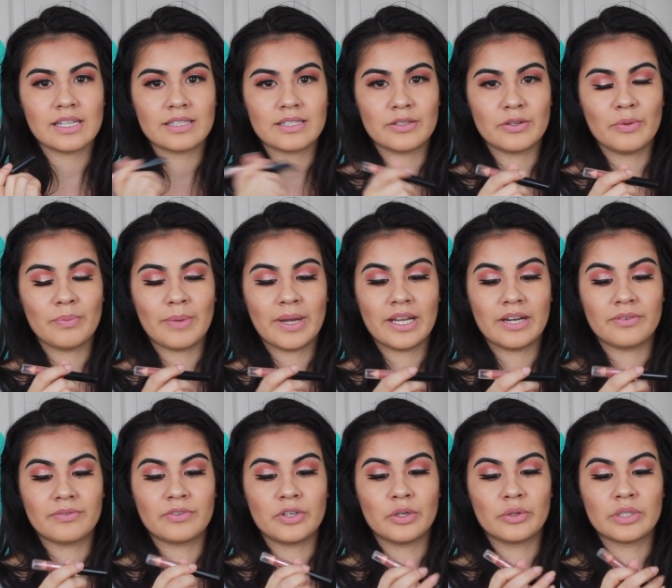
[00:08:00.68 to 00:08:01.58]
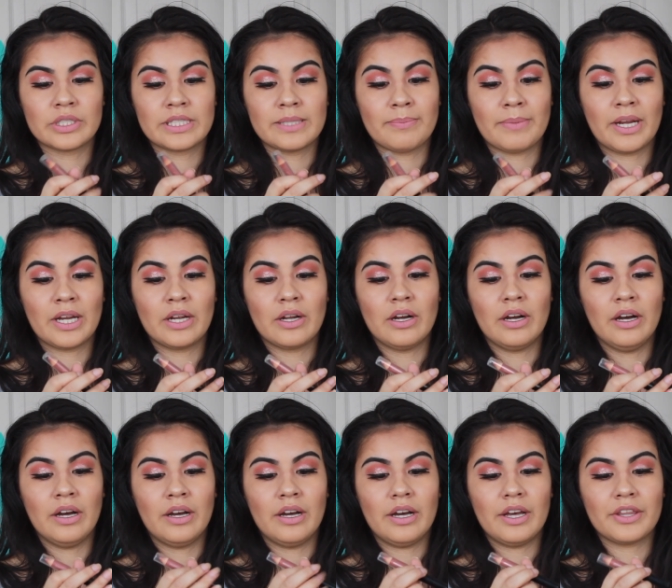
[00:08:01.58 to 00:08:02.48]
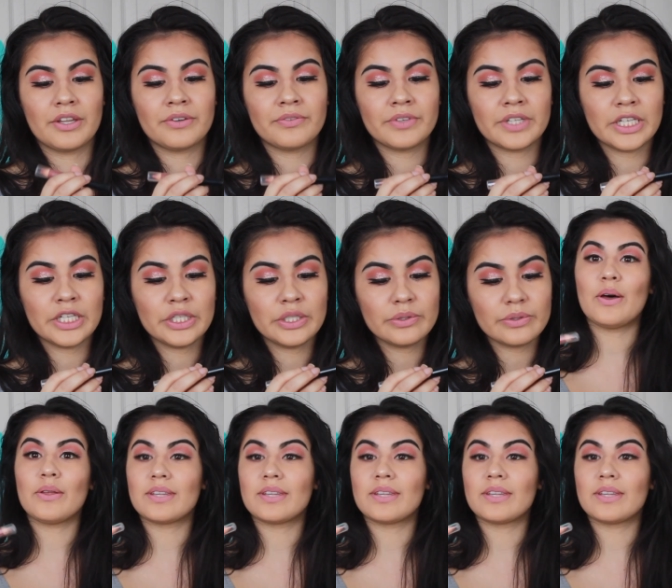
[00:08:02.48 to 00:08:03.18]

as you might have noticed in my other videos.